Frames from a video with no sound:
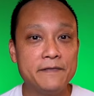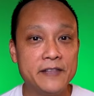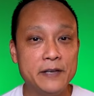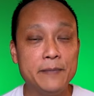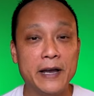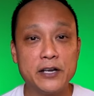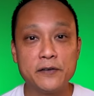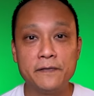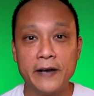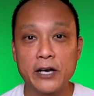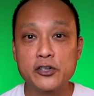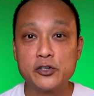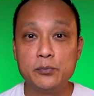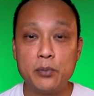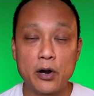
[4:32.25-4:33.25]
the
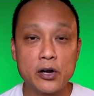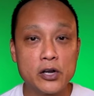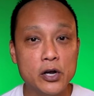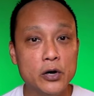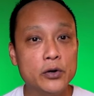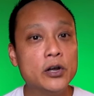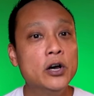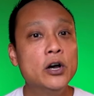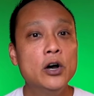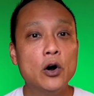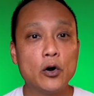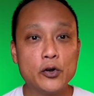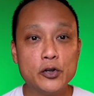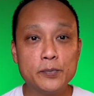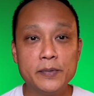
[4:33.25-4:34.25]
manufacturer barcode
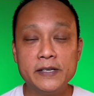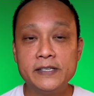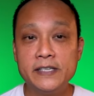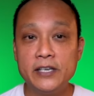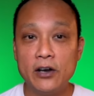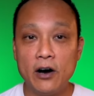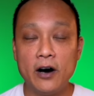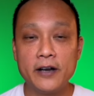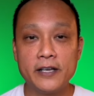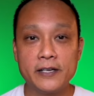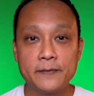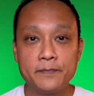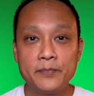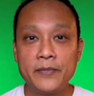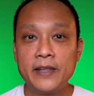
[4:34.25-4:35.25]
or UPC on it.